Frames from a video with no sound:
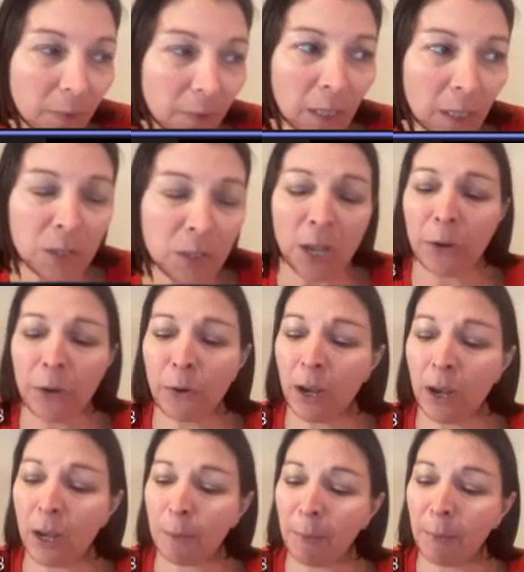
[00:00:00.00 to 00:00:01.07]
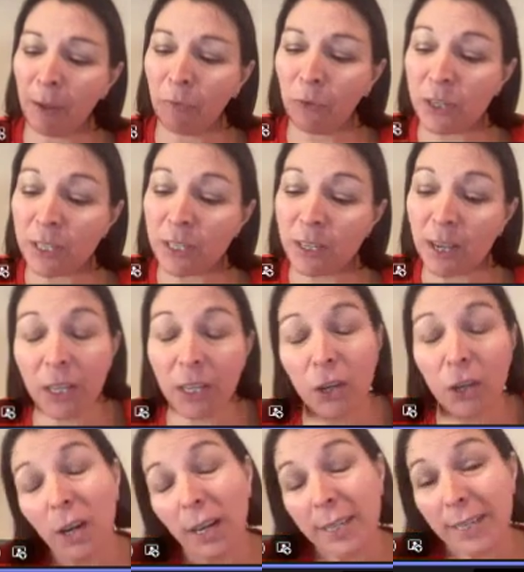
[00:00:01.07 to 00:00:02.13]
So if you decide that you'd
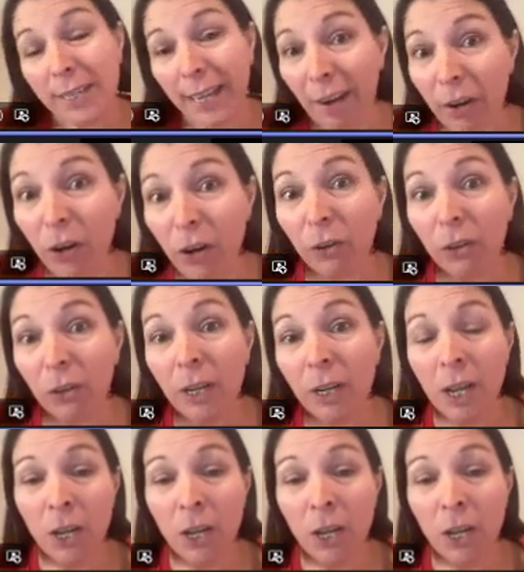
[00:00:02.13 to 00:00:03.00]
like to carry on